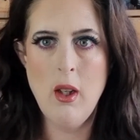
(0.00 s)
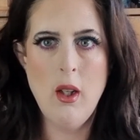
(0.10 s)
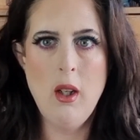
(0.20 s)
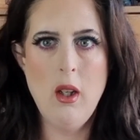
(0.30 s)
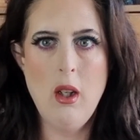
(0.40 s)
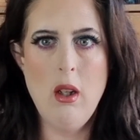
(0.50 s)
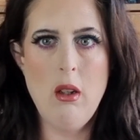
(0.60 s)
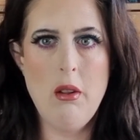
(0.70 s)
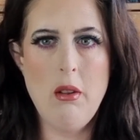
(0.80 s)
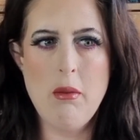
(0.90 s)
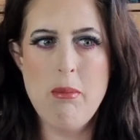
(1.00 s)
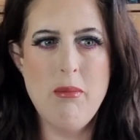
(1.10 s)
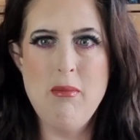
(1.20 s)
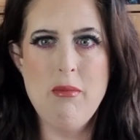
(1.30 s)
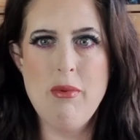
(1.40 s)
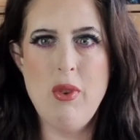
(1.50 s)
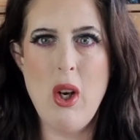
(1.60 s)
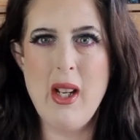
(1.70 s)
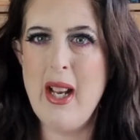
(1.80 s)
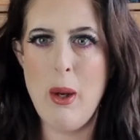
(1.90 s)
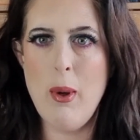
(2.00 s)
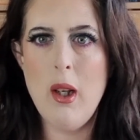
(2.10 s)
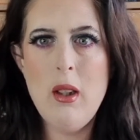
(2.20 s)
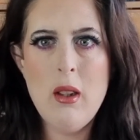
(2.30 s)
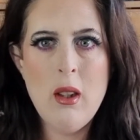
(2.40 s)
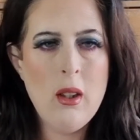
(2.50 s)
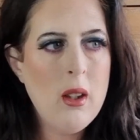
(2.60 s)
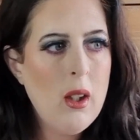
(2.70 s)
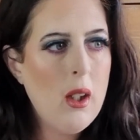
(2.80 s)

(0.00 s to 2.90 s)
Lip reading: on for like an hour.